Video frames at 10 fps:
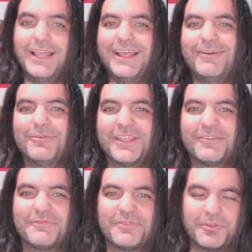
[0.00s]
Without
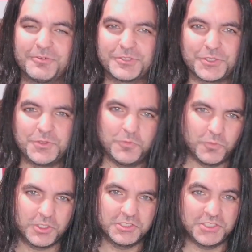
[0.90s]
further ado, we're
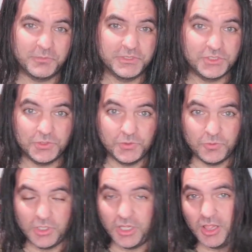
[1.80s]
going to jump into
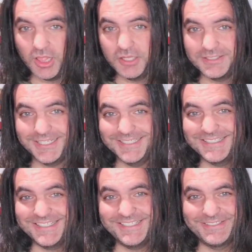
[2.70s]

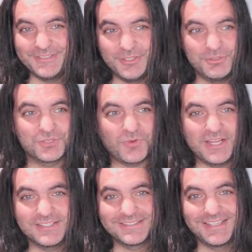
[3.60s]
D&D's newest
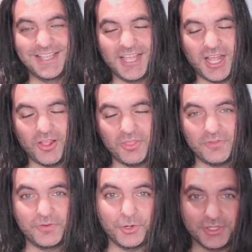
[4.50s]
race, the
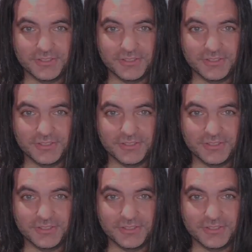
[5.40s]
Verdan.